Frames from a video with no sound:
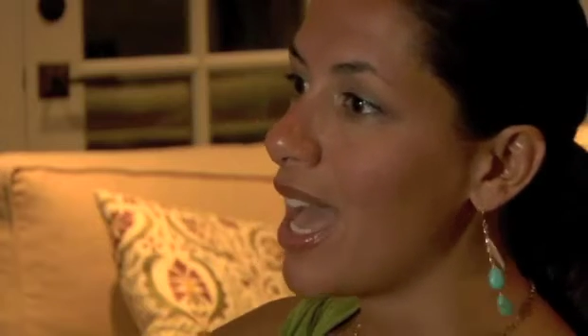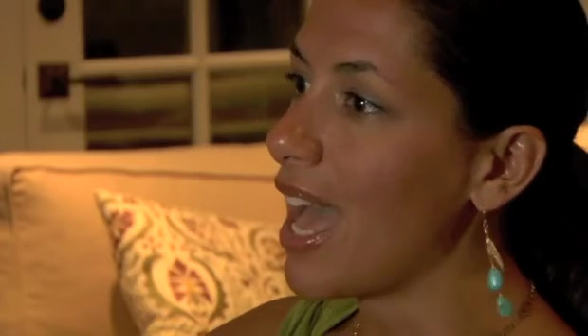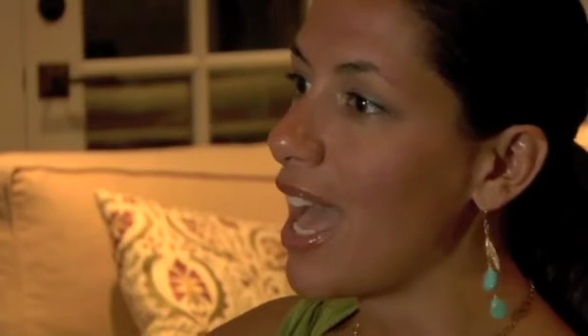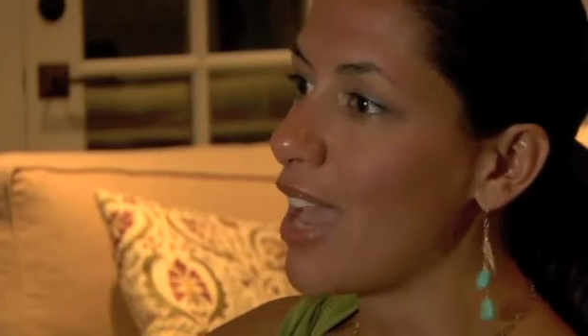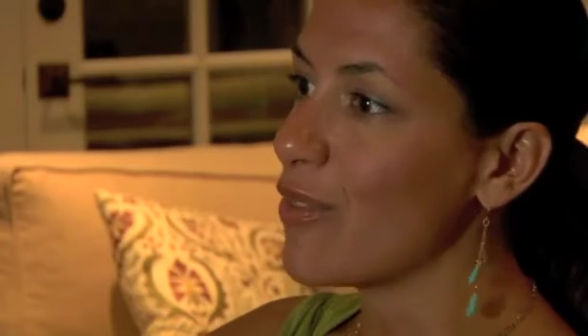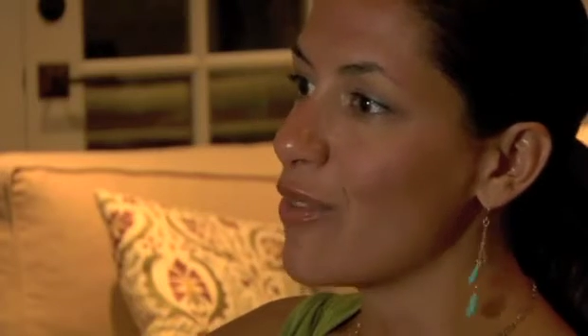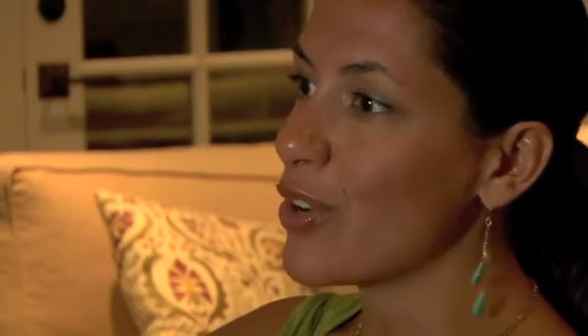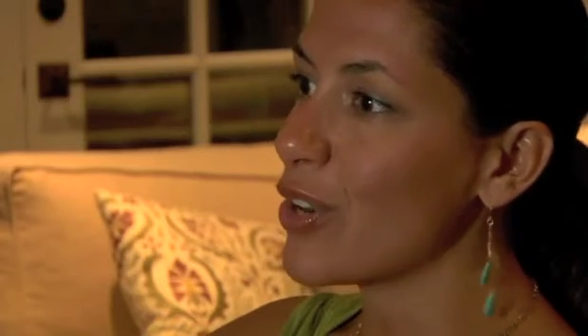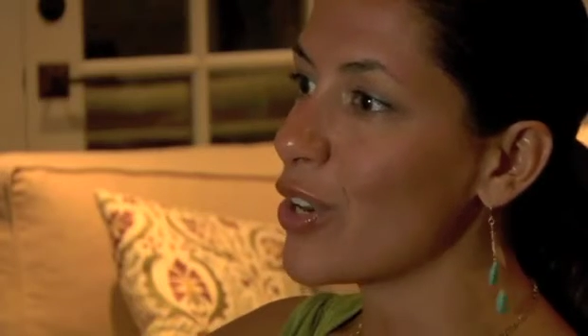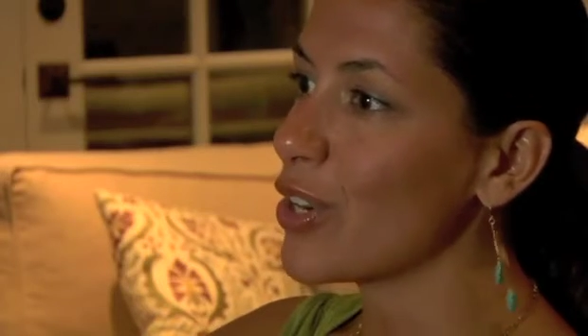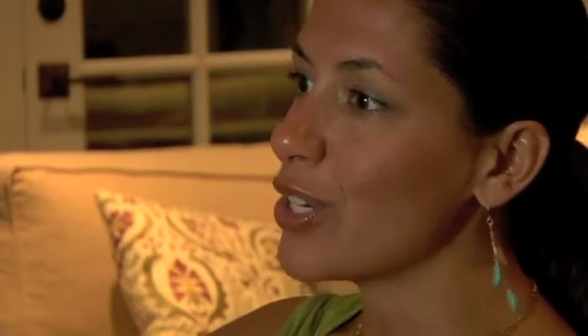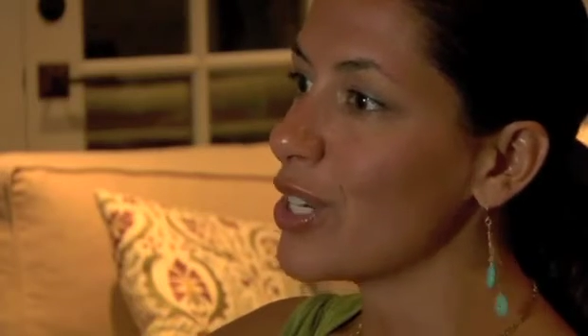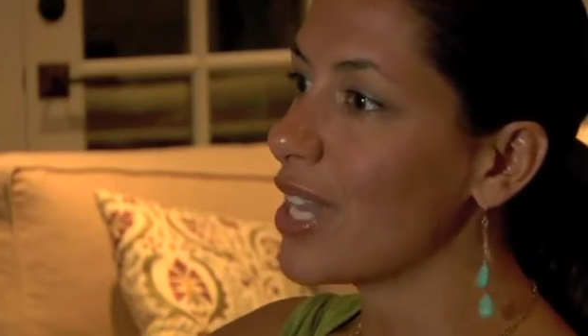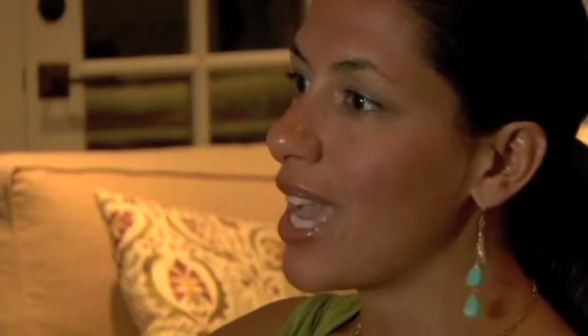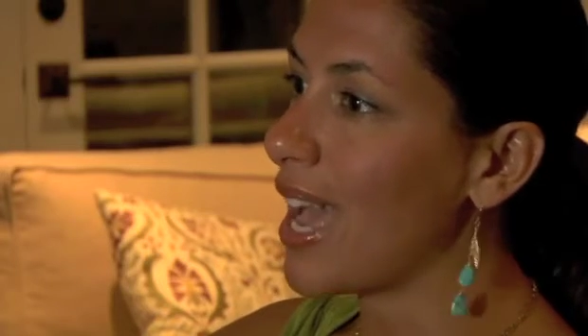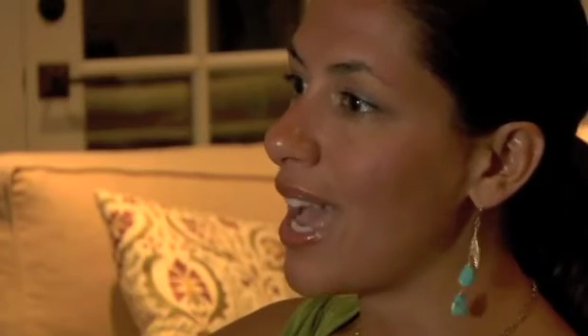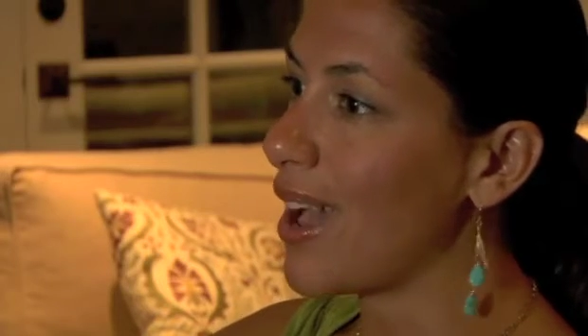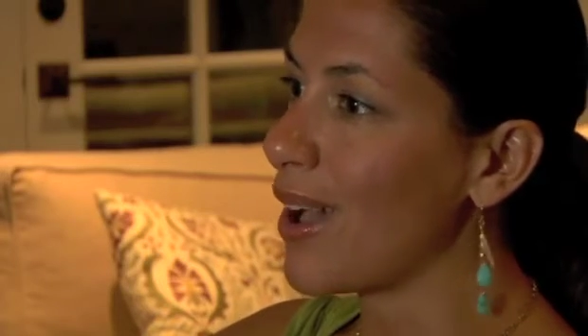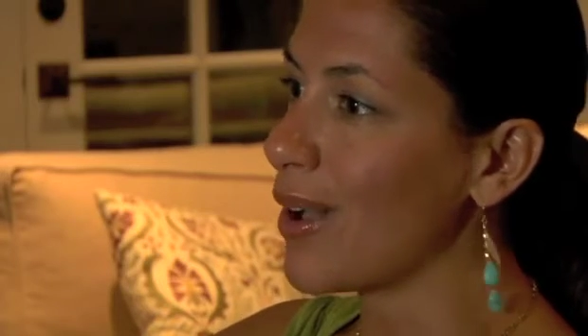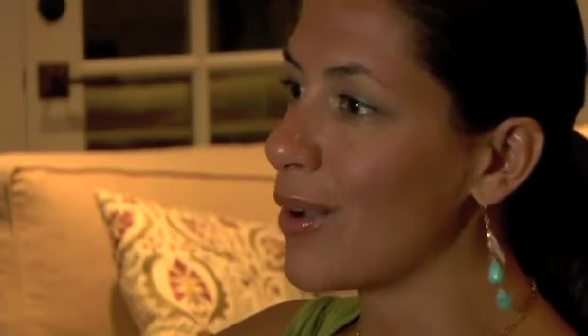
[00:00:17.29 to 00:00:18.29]
I've heard
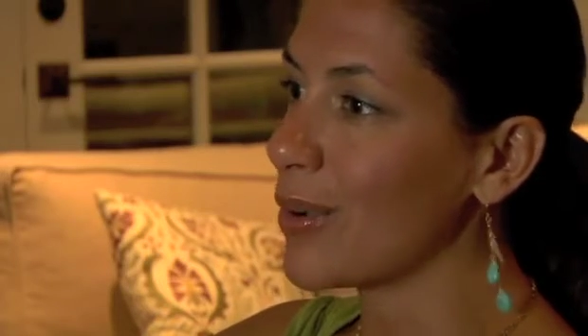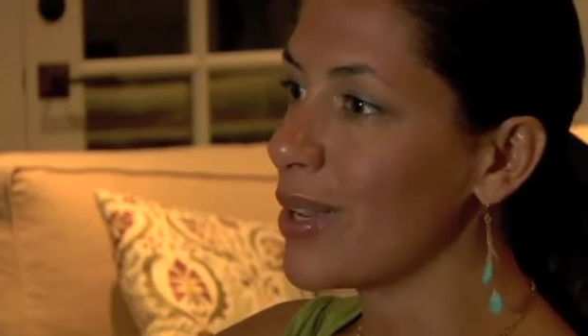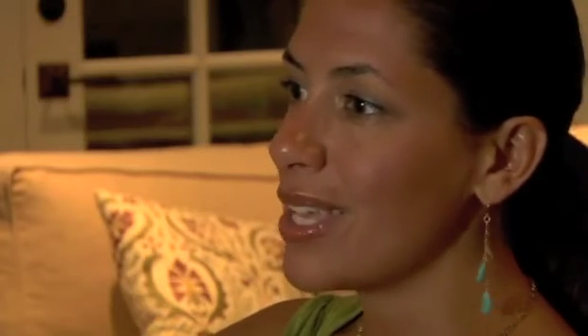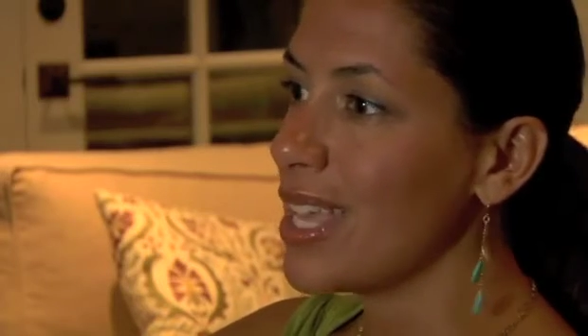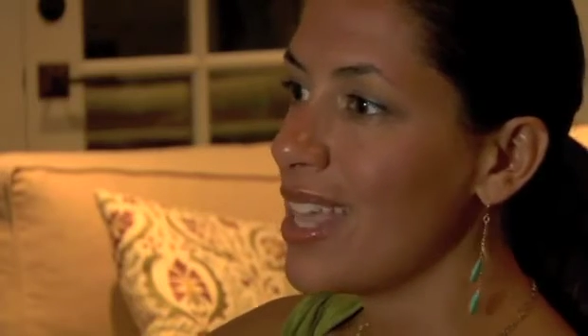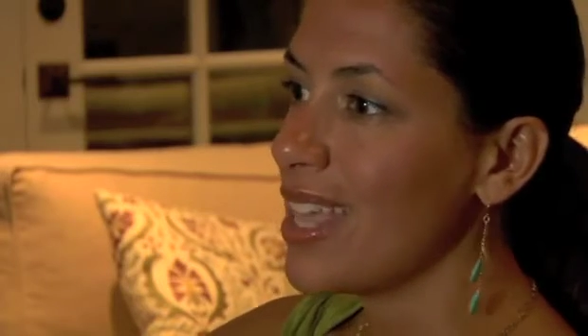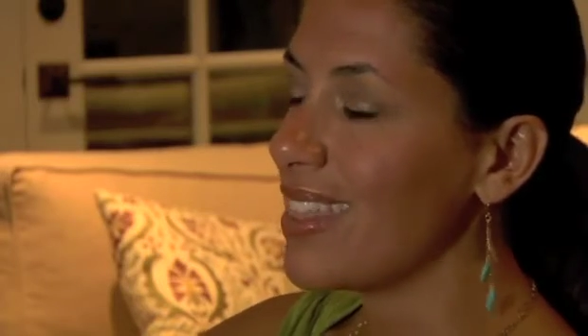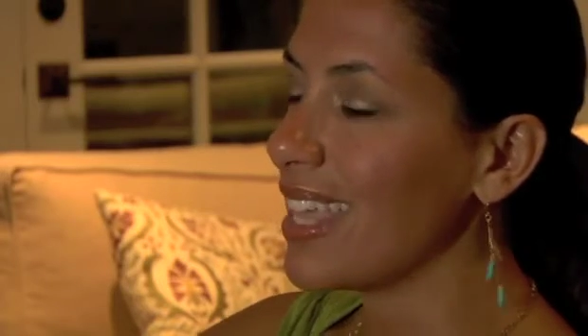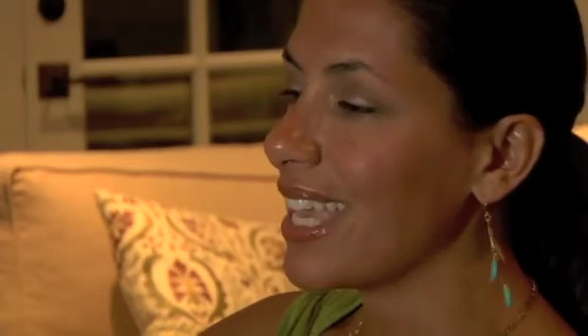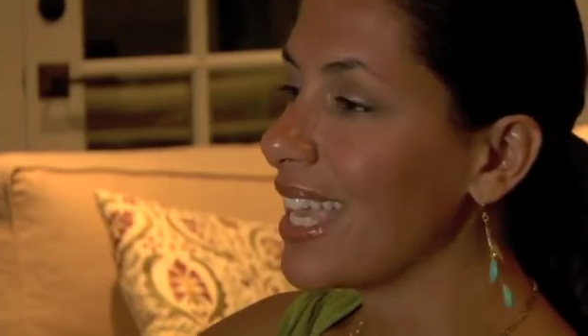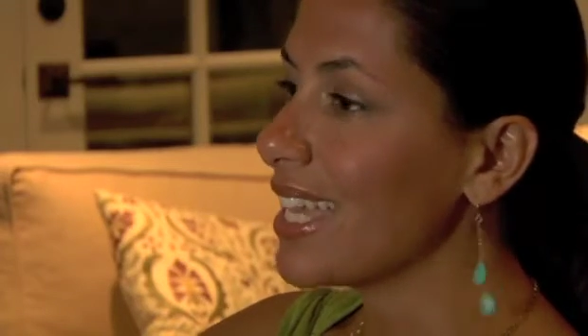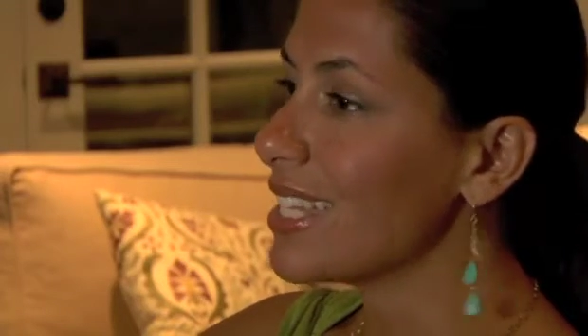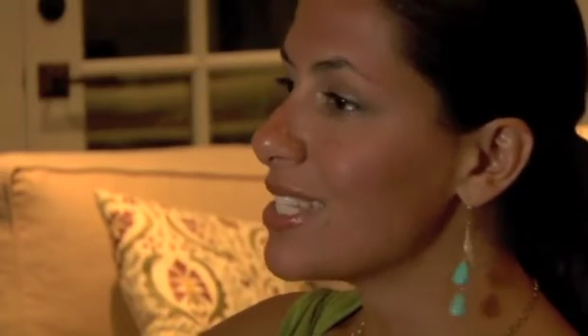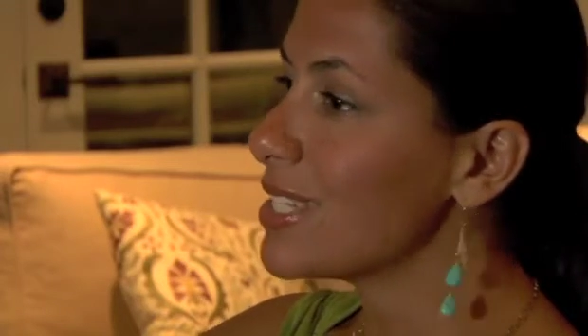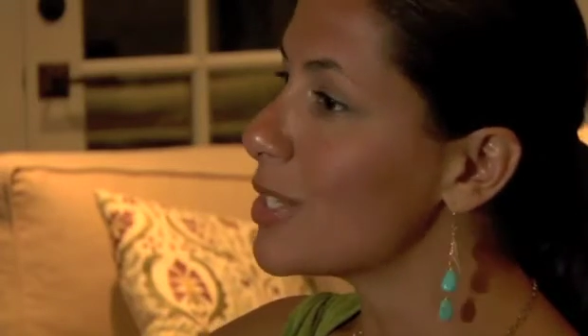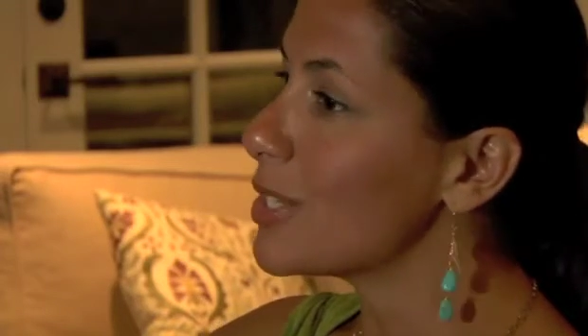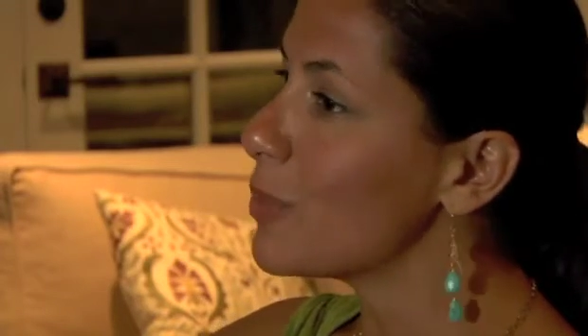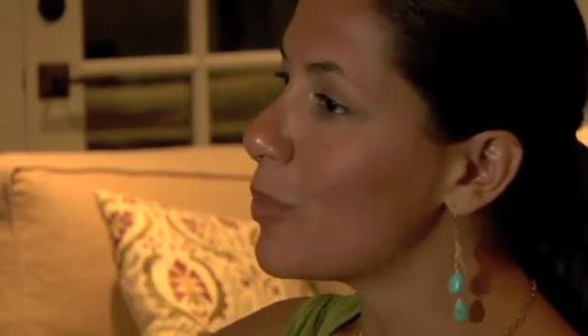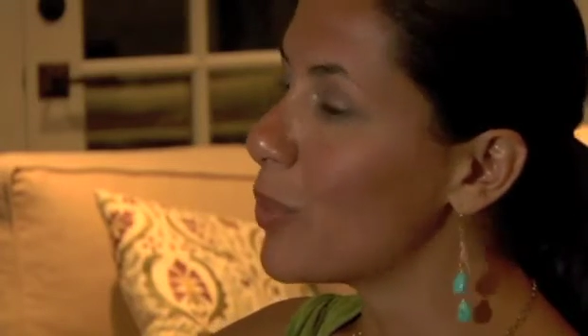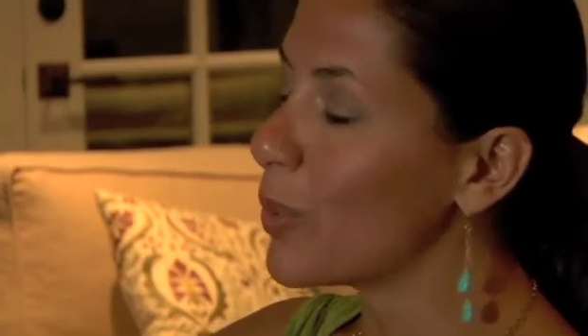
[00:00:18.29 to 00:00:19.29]
how they get
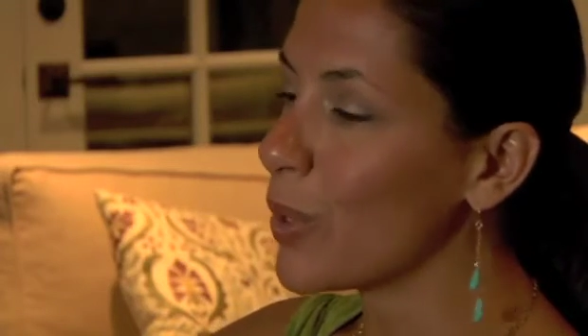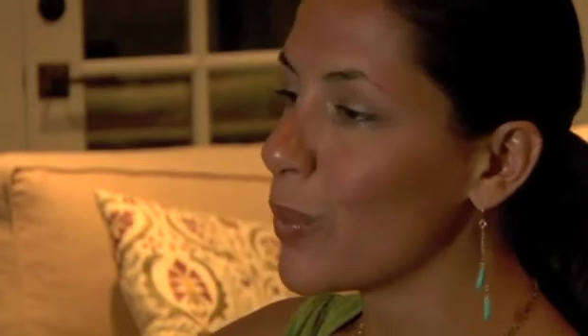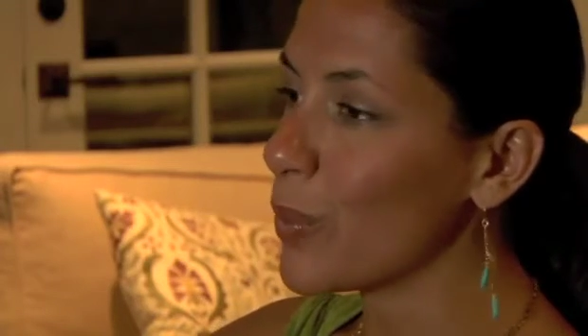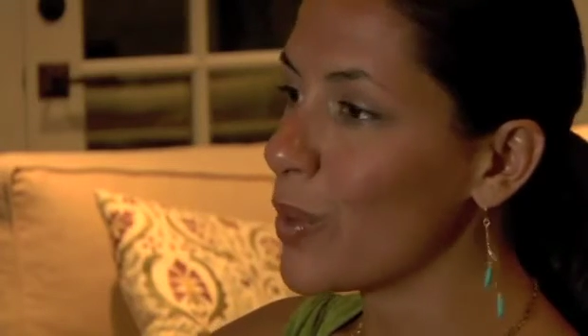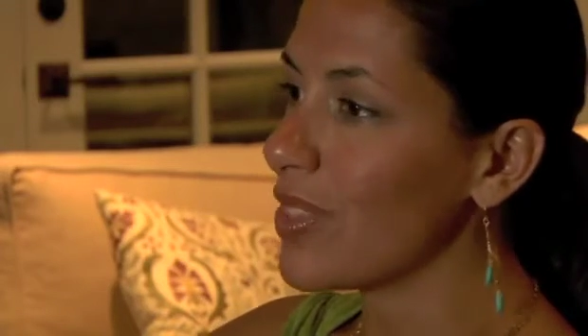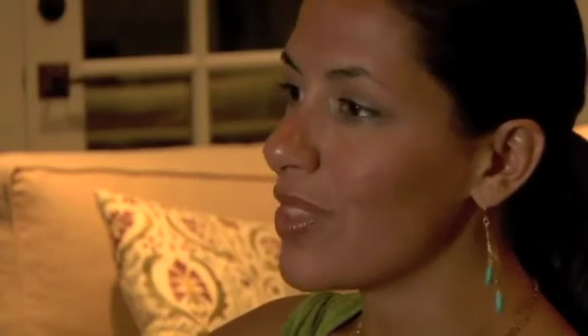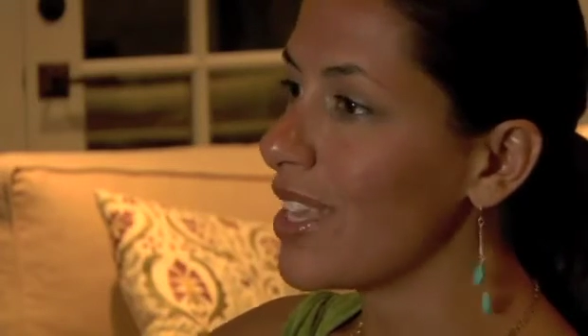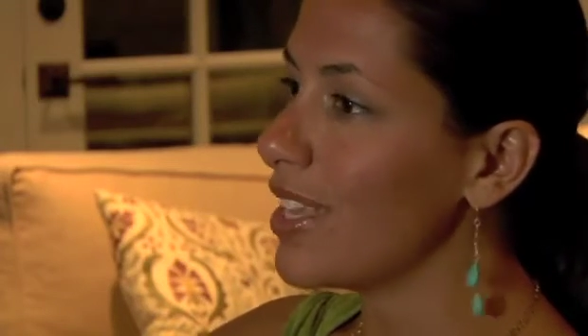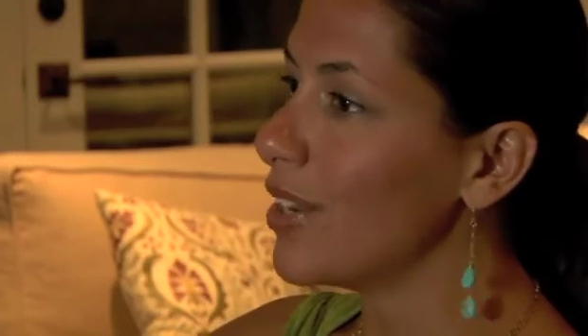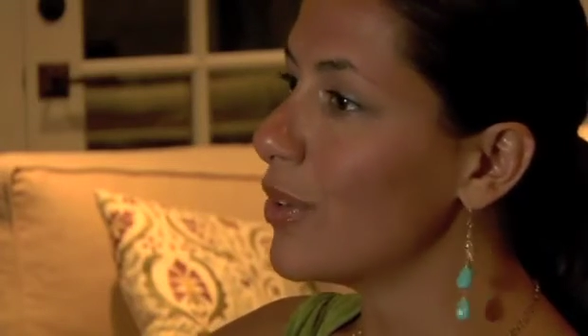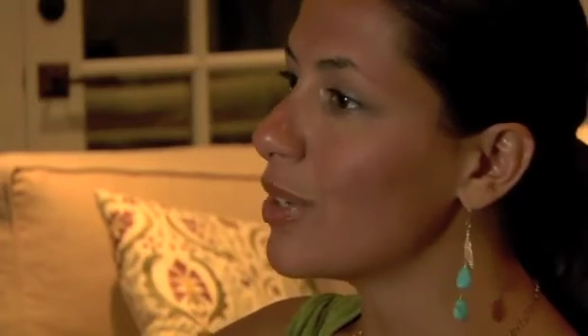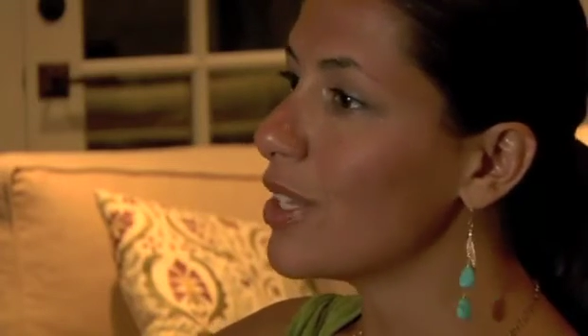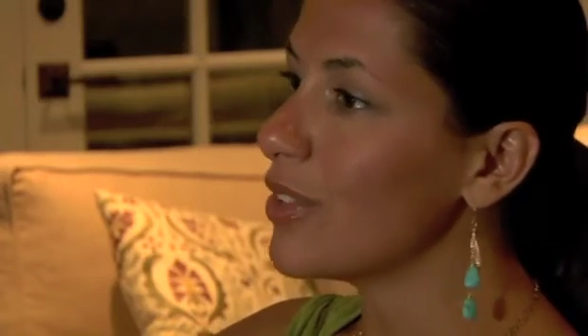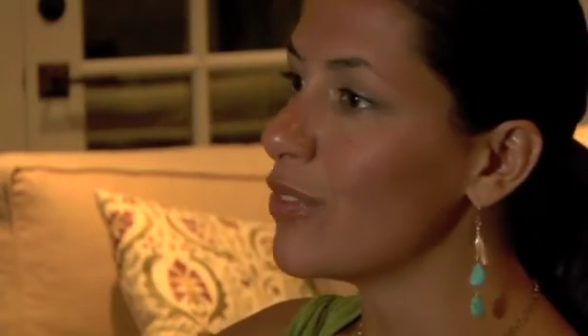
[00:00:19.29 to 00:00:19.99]
to the point where they don't